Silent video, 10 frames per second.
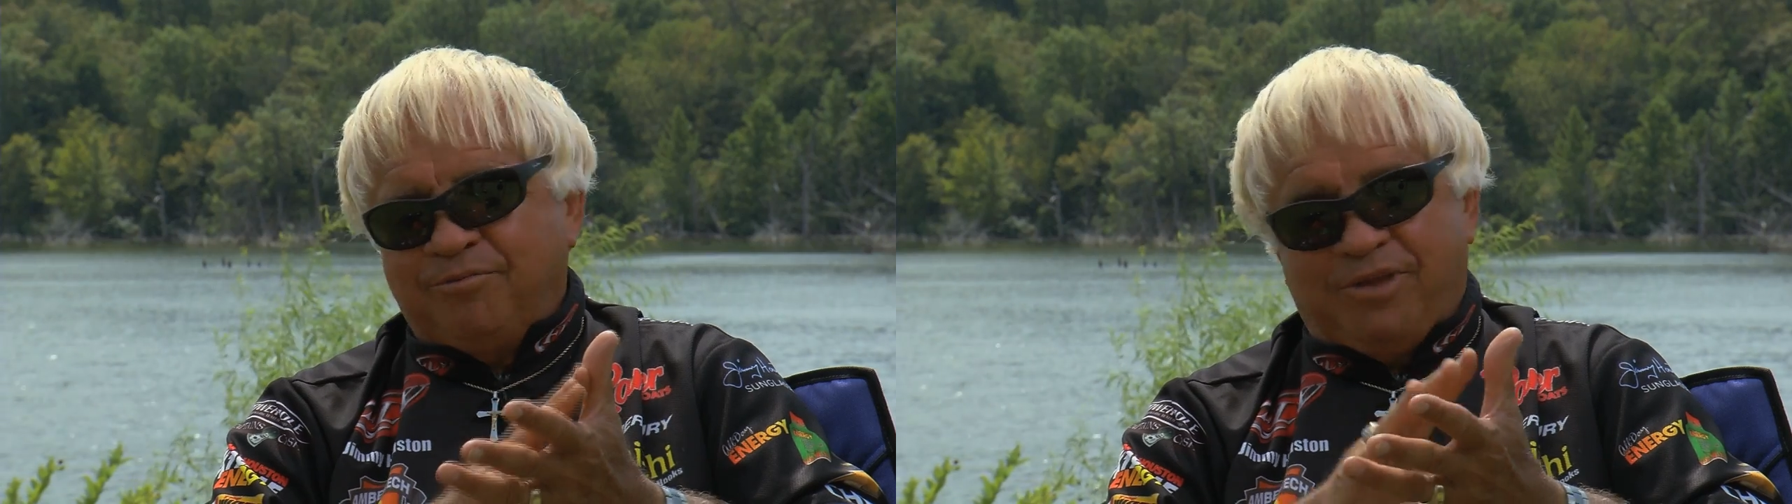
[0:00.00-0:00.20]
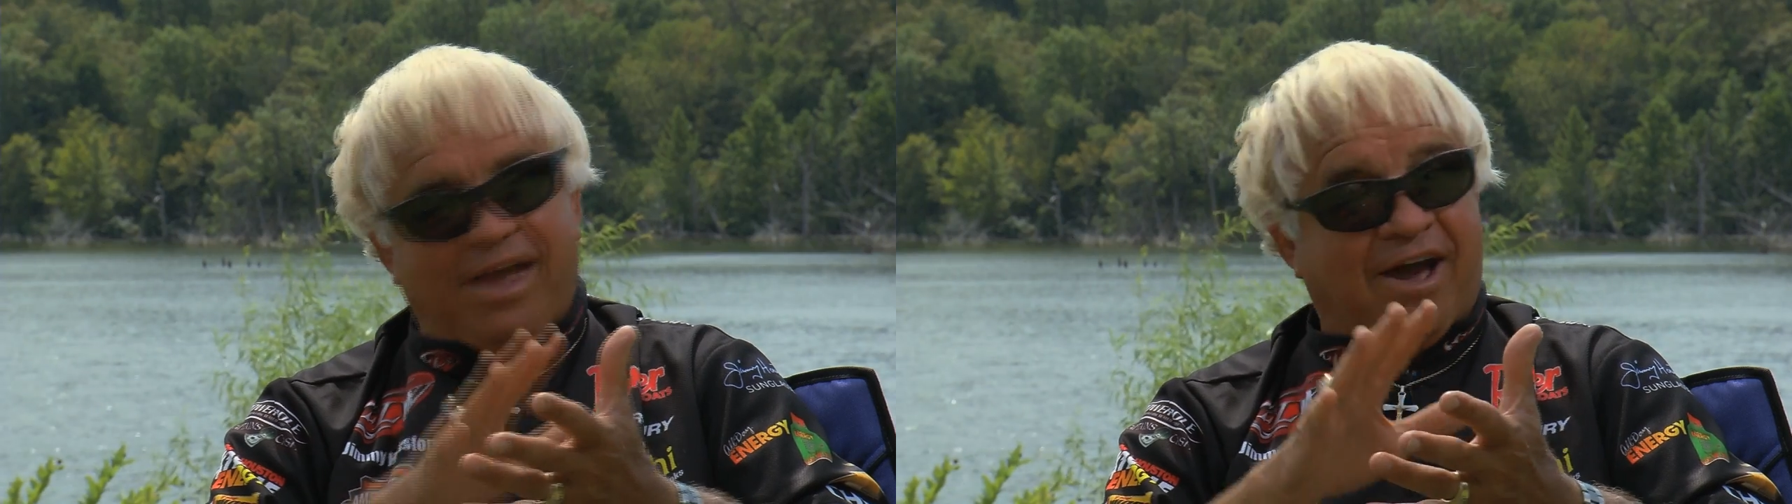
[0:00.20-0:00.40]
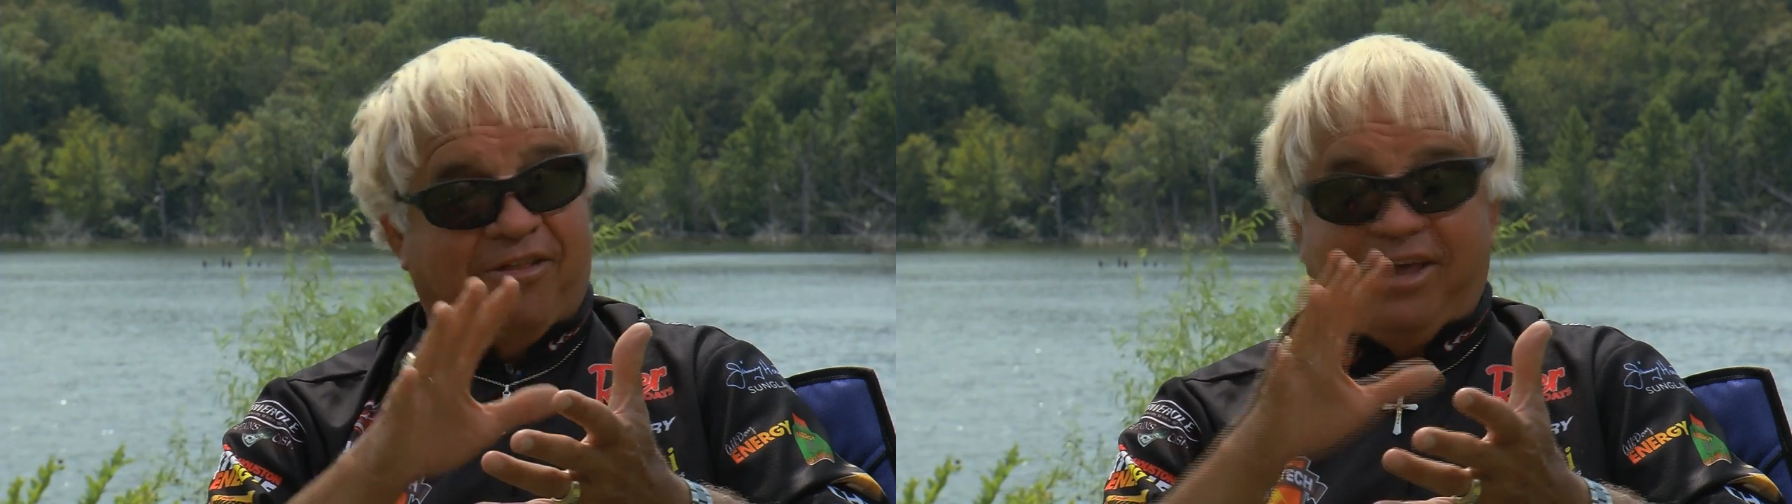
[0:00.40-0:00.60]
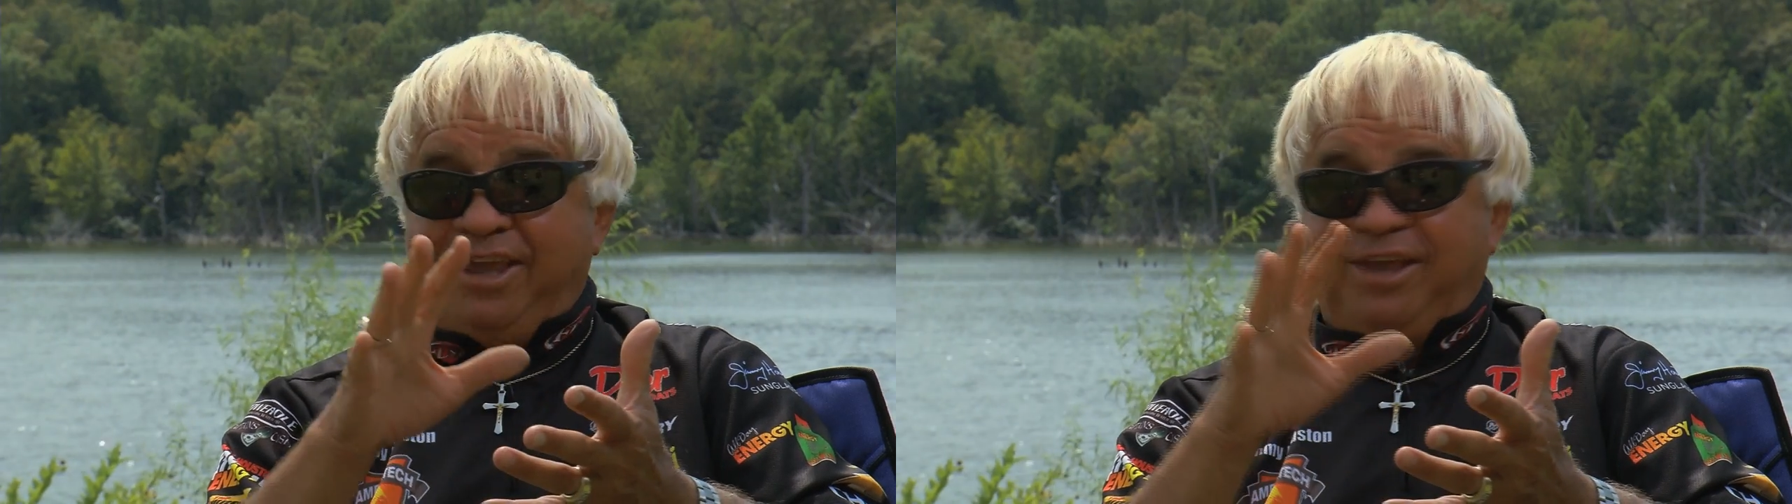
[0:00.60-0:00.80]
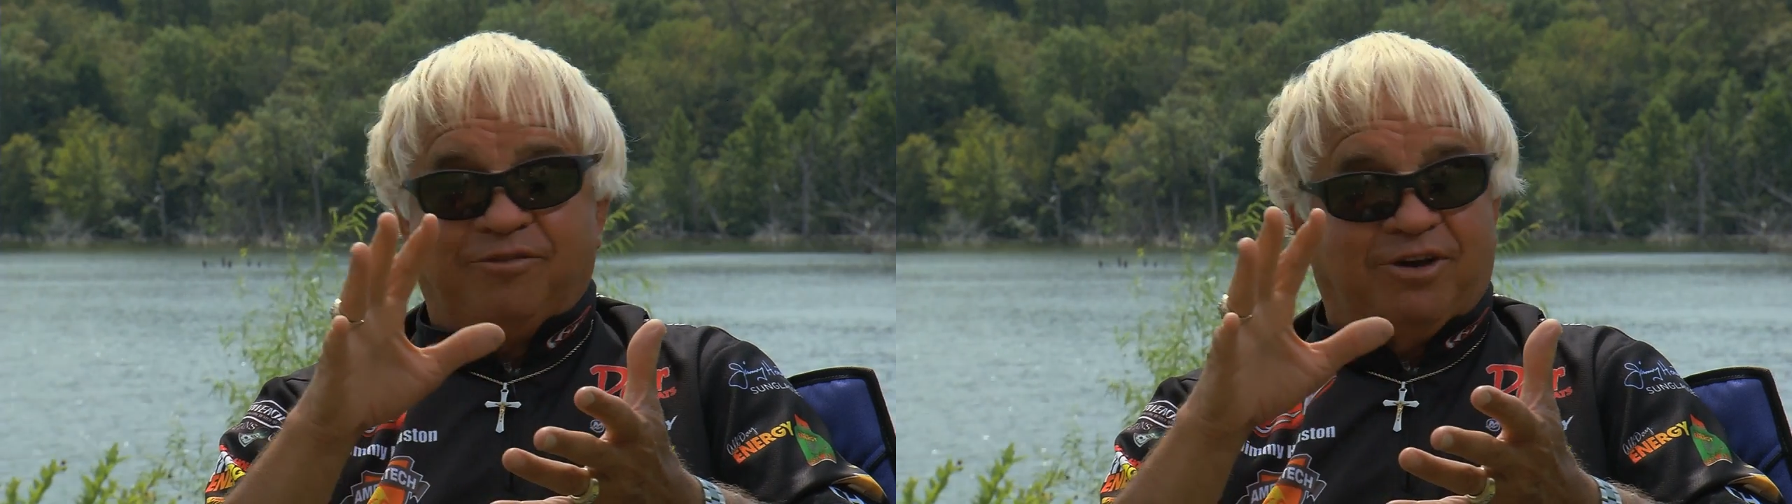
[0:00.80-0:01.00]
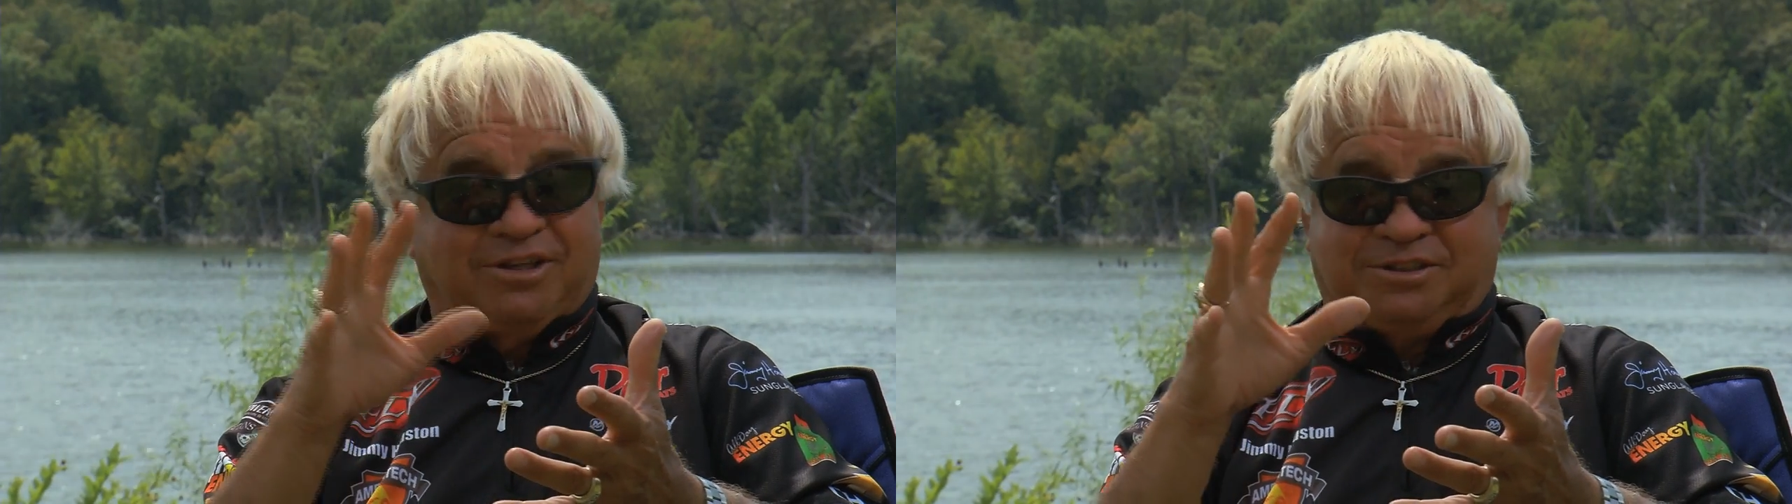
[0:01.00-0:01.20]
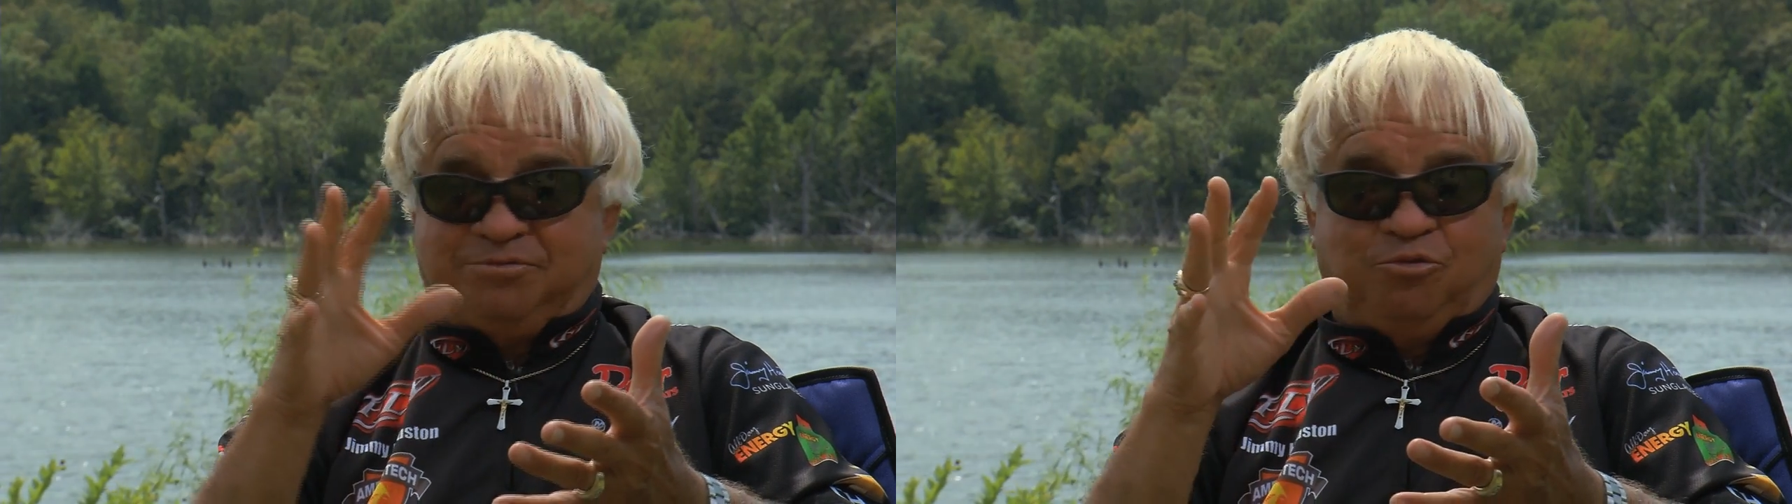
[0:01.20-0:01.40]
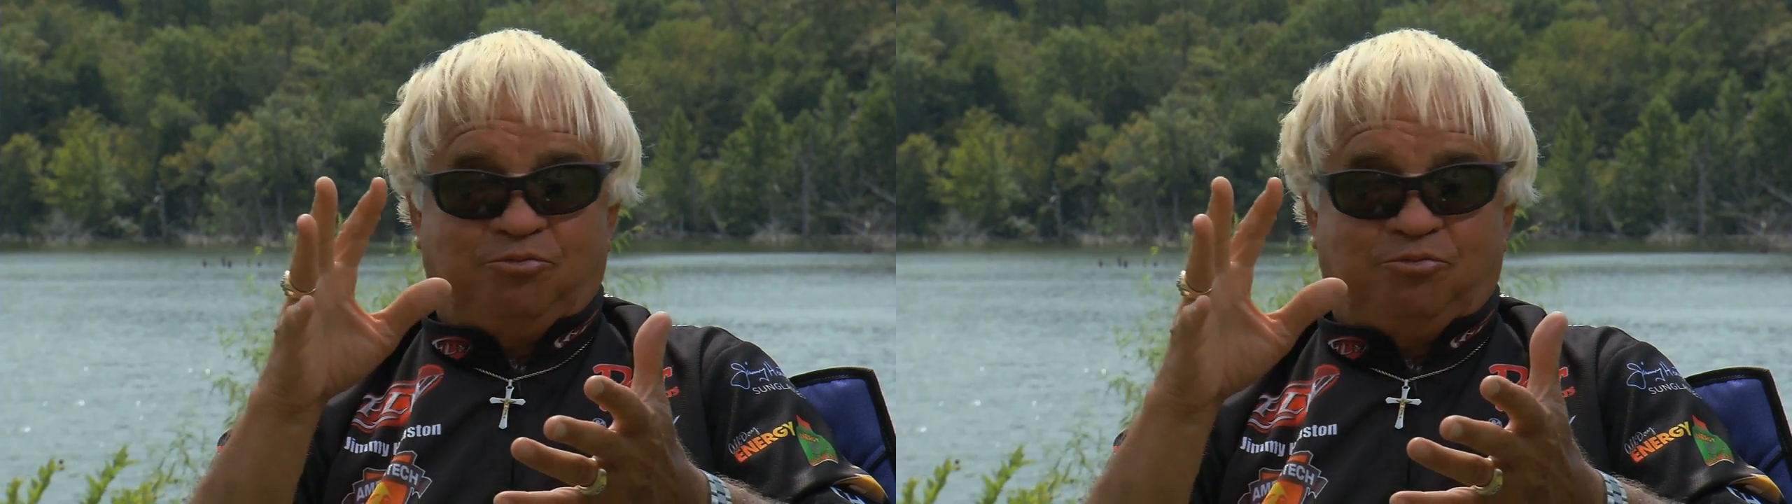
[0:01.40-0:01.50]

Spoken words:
yeah, they give us